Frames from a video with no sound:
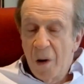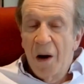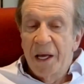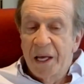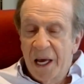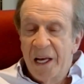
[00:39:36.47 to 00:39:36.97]

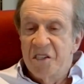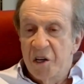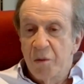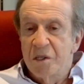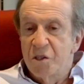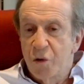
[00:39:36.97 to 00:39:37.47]
In my
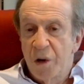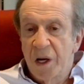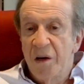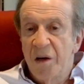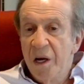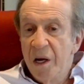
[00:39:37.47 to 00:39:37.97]
case, it
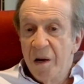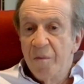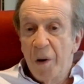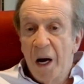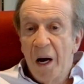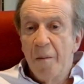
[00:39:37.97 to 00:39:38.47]
was triggered
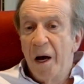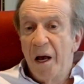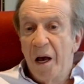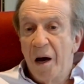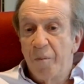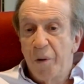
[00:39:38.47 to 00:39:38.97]

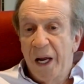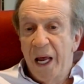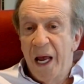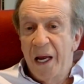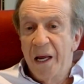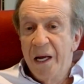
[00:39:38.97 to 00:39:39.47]
by my
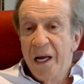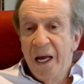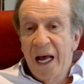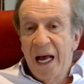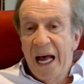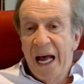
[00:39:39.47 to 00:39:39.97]
upbringing,